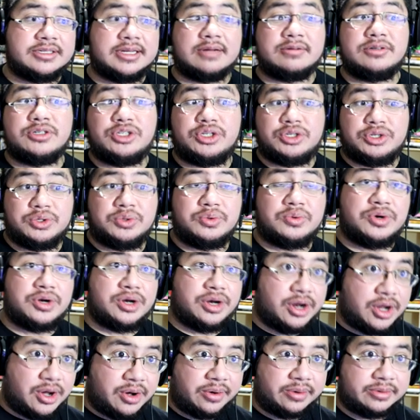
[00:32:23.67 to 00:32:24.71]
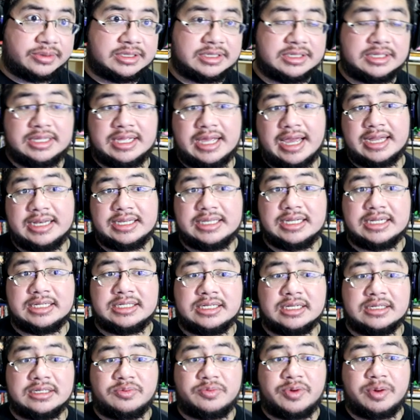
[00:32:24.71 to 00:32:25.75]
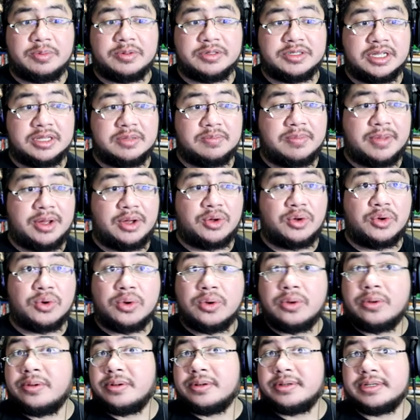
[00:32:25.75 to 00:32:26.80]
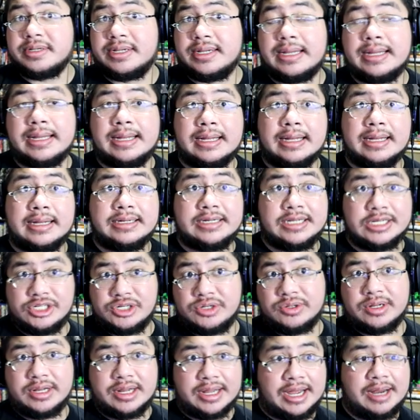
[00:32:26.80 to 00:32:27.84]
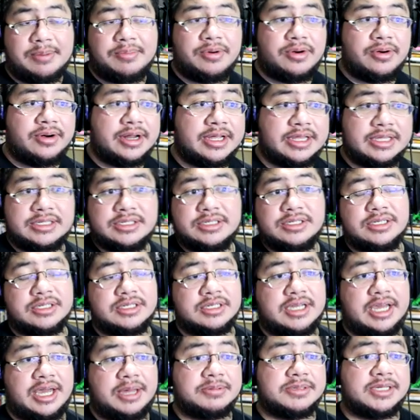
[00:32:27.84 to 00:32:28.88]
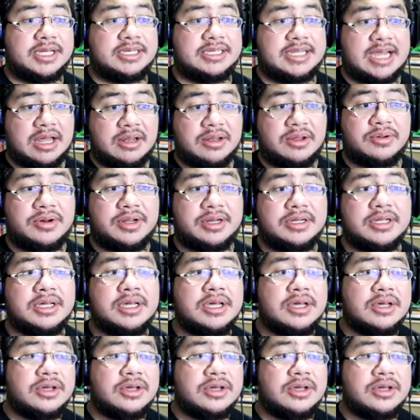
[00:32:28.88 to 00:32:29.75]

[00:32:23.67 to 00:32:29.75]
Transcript: Now, do note that this doesn't represent my whole uh, digital library. This is just games I downloaded.